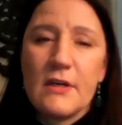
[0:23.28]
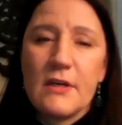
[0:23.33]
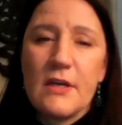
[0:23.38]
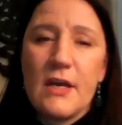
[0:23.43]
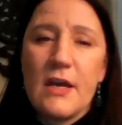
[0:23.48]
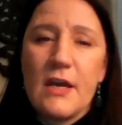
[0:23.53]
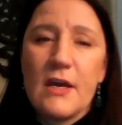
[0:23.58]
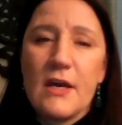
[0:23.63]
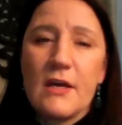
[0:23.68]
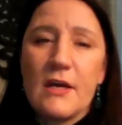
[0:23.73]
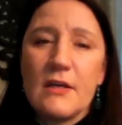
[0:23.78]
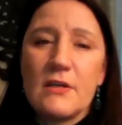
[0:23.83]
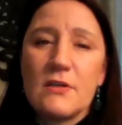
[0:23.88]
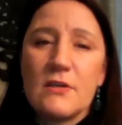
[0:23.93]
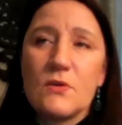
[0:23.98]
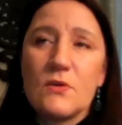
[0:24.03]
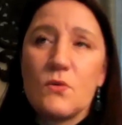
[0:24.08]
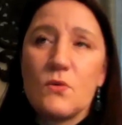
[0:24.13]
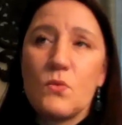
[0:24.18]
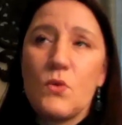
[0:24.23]

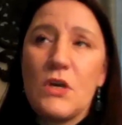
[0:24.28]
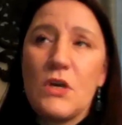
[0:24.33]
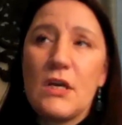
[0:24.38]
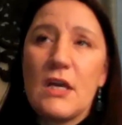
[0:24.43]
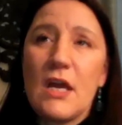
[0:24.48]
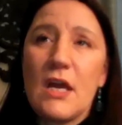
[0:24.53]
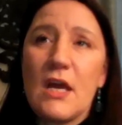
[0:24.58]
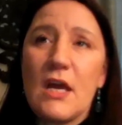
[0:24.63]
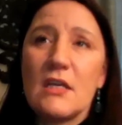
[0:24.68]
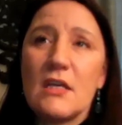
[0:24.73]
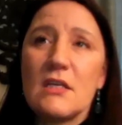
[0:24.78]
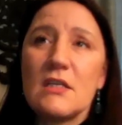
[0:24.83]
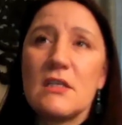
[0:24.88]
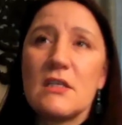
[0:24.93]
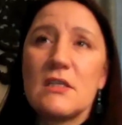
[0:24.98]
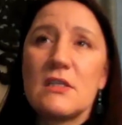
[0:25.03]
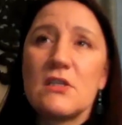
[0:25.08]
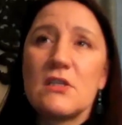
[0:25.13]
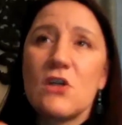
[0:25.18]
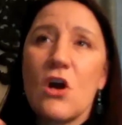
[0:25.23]
And we can
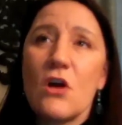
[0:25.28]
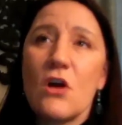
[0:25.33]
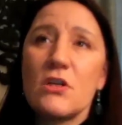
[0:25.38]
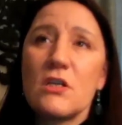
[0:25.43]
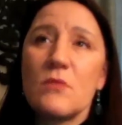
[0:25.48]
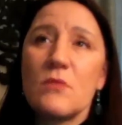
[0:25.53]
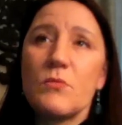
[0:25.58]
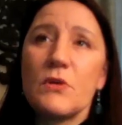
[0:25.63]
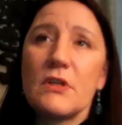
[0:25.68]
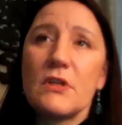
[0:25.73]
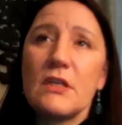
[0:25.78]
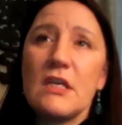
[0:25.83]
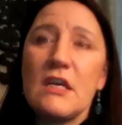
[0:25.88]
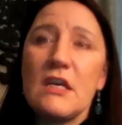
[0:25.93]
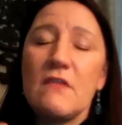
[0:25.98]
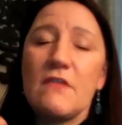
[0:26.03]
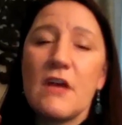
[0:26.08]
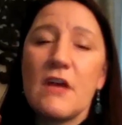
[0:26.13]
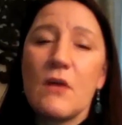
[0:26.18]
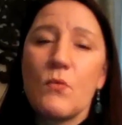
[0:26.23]
start to
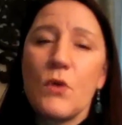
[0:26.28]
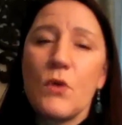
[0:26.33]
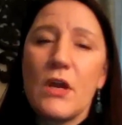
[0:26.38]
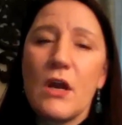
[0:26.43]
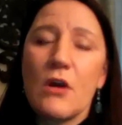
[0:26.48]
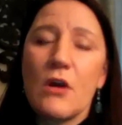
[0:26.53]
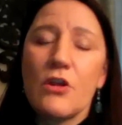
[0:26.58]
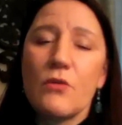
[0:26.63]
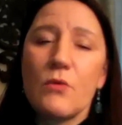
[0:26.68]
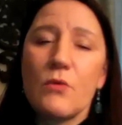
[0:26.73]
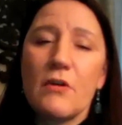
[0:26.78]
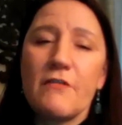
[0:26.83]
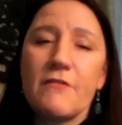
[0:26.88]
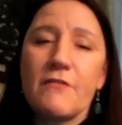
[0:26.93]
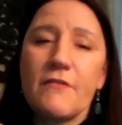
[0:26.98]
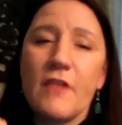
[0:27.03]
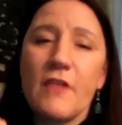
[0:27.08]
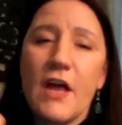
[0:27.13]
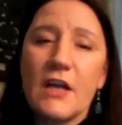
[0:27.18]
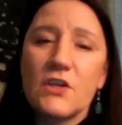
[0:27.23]
believe that we are the
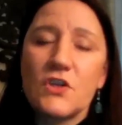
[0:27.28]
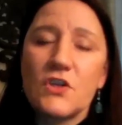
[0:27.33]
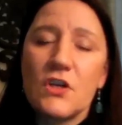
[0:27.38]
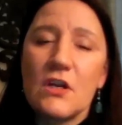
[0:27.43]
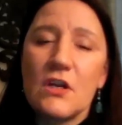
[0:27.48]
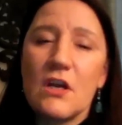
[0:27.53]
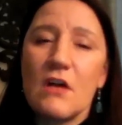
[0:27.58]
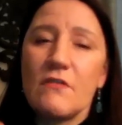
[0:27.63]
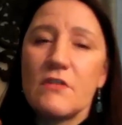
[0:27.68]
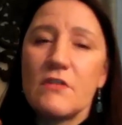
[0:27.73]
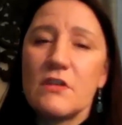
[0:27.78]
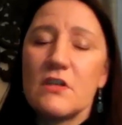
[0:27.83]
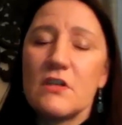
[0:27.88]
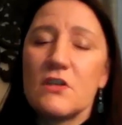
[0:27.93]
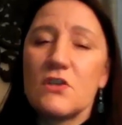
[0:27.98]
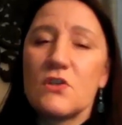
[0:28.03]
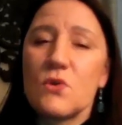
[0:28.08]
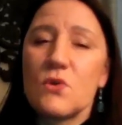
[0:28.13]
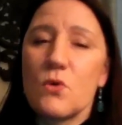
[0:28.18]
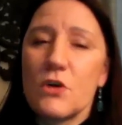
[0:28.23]
reflection of the
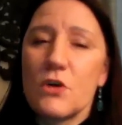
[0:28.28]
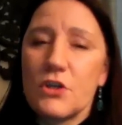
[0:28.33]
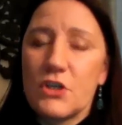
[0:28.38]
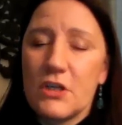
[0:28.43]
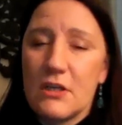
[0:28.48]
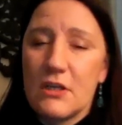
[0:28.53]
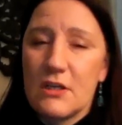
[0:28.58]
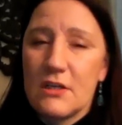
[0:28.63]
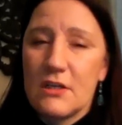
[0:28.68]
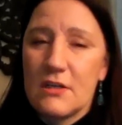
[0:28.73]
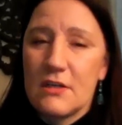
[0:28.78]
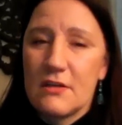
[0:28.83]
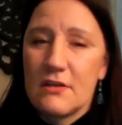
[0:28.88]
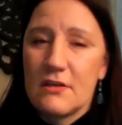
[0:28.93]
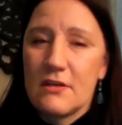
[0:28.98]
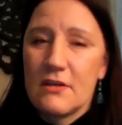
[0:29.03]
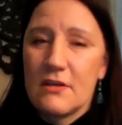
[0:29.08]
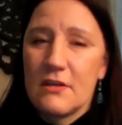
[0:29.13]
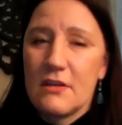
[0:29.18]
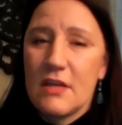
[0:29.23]
distortion
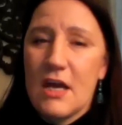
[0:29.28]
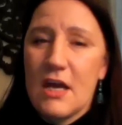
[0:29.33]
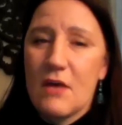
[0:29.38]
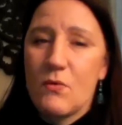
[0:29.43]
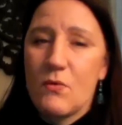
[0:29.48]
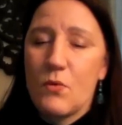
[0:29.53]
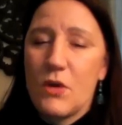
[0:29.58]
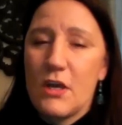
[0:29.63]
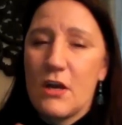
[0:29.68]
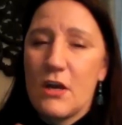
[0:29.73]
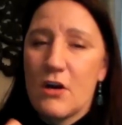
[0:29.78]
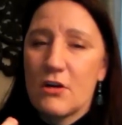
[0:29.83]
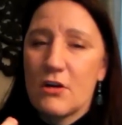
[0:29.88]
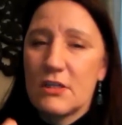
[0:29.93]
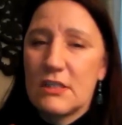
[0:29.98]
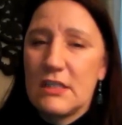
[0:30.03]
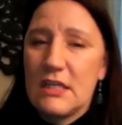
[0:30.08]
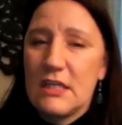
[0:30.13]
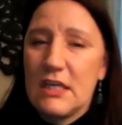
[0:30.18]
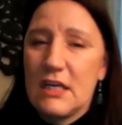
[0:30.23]
that we are
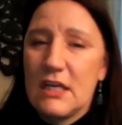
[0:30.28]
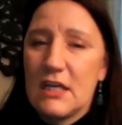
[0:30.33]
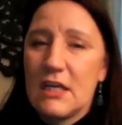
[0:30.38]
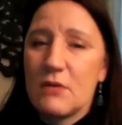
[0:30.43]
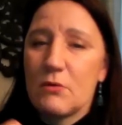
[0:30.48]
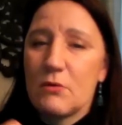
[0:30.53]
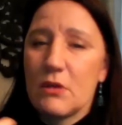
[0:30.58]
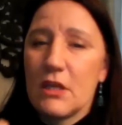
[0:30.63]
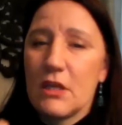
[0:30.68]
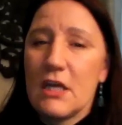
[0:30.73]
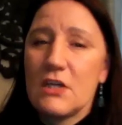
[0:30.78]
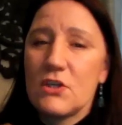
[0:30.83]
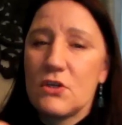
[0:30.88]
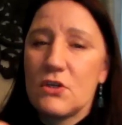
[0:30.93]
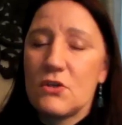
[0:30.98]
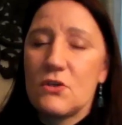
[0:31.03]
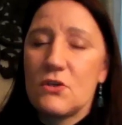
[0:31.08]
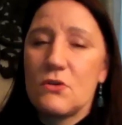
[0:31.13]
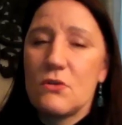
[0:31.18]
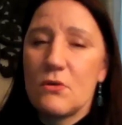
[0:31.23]
seeing in
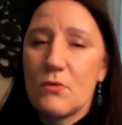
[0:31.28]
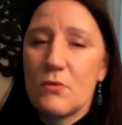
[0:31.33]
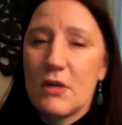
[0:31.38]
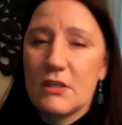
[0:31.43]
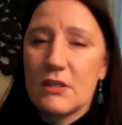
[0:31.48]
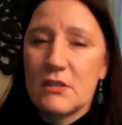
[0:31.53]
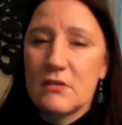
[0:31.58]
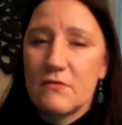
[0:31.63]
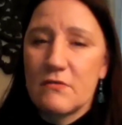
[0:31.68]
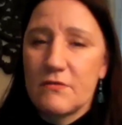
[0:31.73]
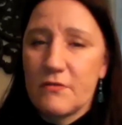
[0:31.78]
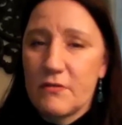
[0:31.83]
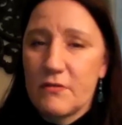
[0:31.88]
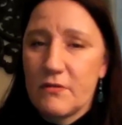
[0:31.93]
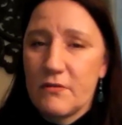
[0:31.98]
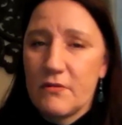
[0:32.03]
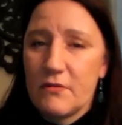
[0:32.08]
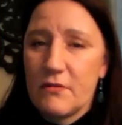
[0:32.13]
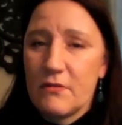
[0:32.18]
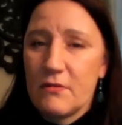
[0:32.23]
relation to the rest of
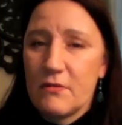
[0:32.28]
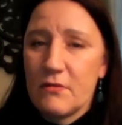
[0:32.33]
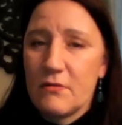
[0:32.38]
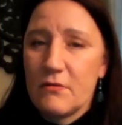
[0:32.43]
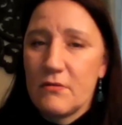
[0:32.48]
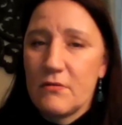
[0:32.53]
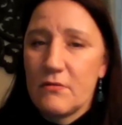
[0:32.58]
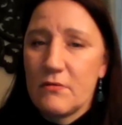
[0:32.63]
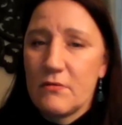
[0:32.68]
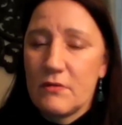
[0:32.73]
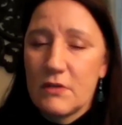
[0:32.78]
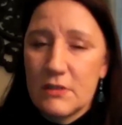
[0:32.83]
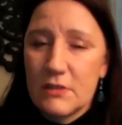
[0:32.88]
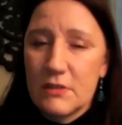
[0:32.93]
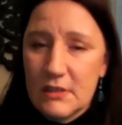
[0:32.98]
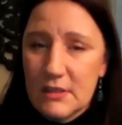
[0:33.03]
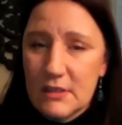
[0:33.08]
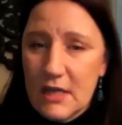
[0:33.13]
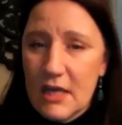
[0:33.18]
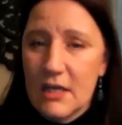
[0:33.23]
the
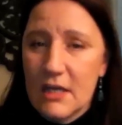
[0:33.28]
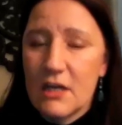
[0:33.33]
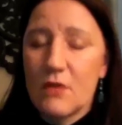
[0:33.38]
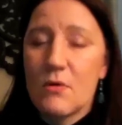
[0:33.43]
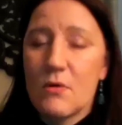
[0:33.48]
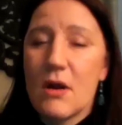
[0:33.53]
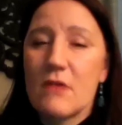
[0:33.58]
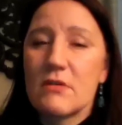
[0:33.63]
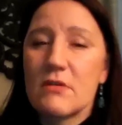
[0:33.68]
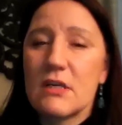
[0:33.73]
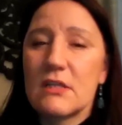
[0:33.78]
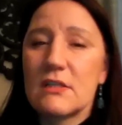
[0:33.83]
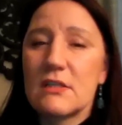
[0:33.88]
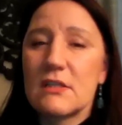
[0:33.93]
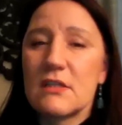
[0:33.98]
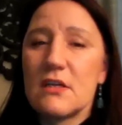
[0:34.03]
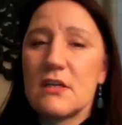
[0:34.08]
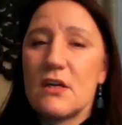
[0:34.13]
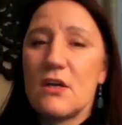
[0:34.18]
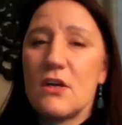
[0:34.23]
society around
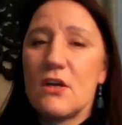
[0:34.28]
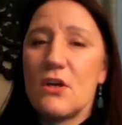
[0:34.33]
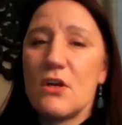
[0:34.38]
us.